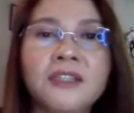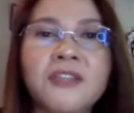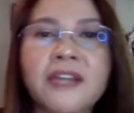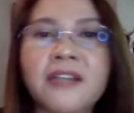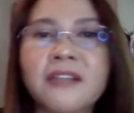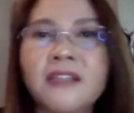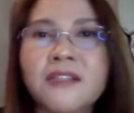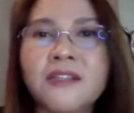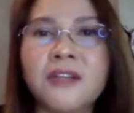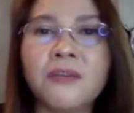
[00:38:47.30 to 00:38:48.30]
Second
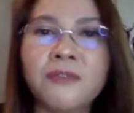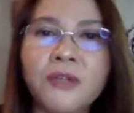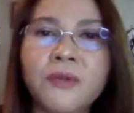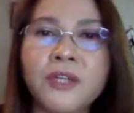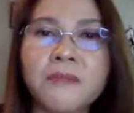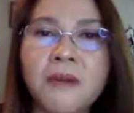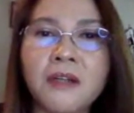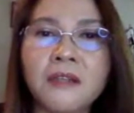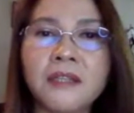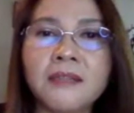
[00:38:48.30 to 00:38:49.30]
is review
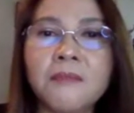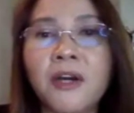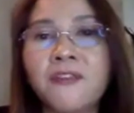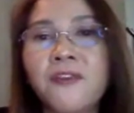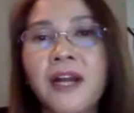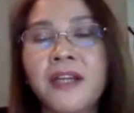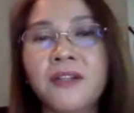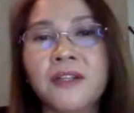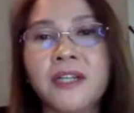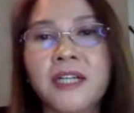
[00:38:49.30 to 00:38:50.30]
and modify
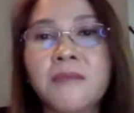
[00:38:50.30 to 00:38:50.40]
your